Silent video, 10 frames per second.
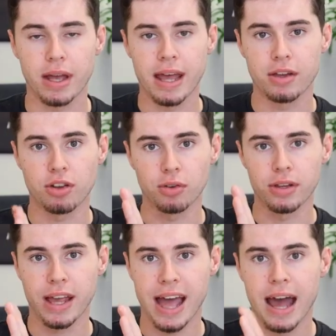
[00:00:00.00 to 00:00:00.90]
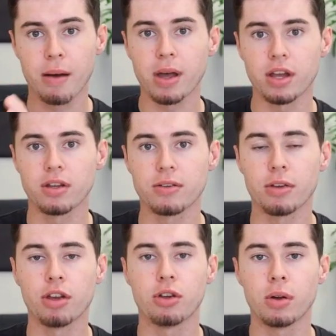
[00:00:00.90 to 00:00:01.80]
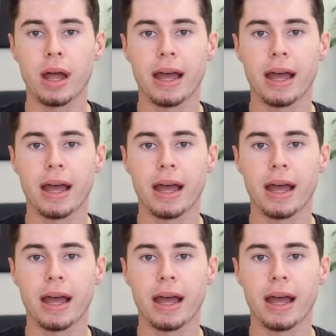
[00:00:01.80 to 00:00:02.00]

like a 2D animation feature